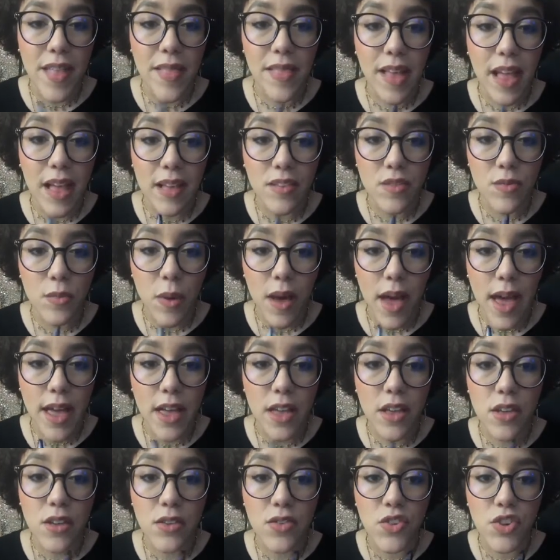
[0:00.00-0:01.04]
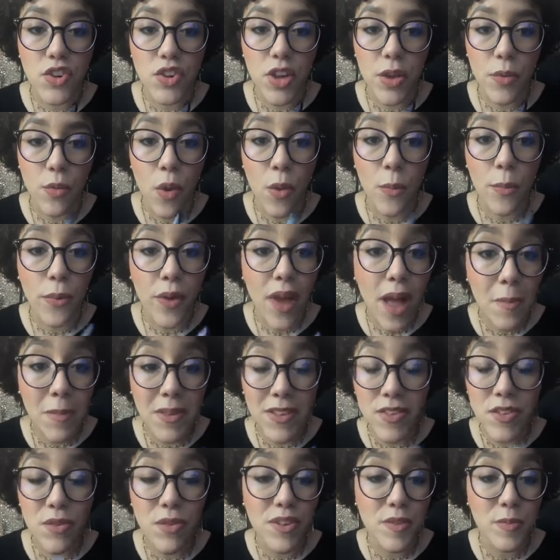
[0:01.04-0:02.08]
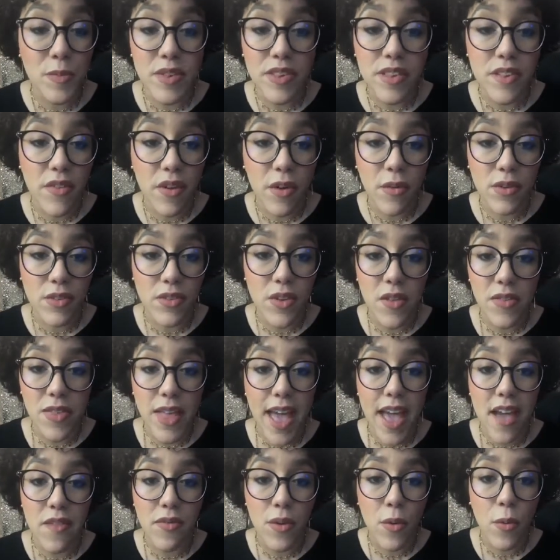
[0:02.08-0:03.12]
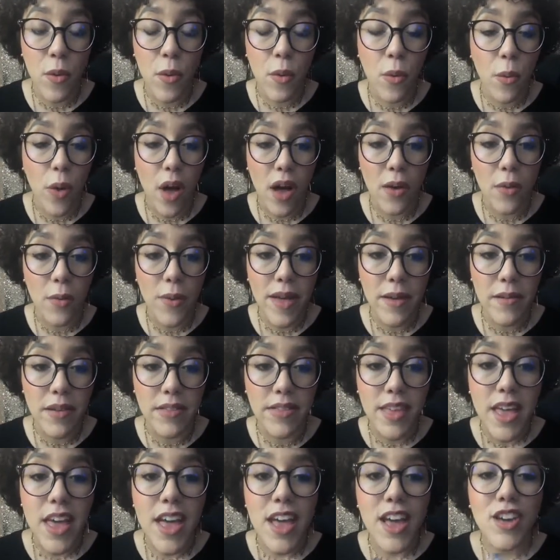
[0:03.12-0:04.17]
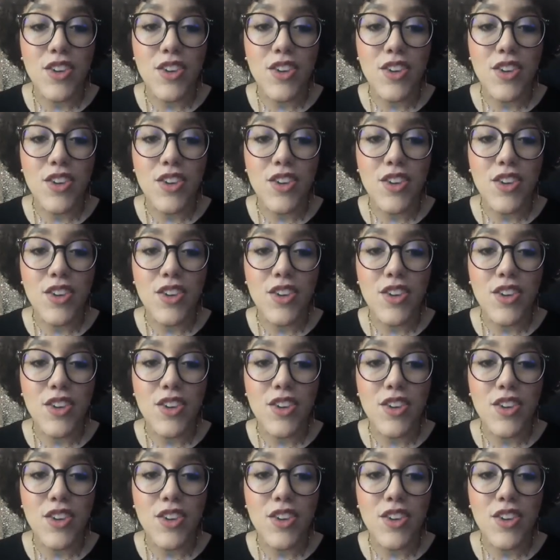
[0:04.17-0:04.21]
and that's why she won't promise you a specific result that everyone will walk away with.